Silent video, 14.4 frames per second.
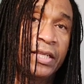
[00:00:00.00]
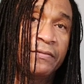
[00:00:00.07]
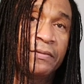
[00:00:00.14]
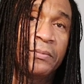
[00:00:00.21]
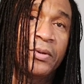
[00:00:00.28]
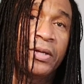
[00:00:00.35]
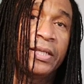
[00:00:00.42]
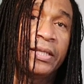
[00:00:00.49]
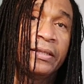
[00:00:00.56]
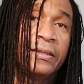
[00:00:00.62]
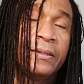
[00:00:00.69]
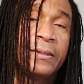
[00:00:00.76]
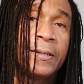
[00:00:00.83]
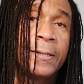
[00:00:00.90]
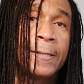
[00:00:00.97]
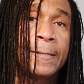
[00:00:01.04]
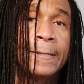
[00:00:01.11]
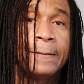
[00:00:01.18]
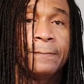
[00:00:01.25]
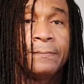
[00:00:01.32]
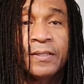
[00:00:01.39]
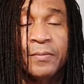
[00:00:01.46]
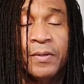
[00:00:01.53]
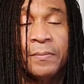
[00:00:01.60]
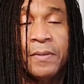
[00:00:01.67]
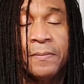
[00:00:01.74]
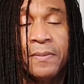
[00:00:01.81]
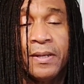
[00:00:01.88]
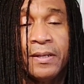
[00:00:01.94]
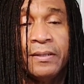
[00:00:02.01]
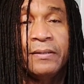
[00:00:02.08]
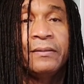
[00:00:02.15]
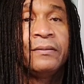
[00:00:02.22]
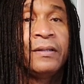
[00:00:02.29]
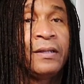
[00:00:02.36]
and every morning. Spread my bed.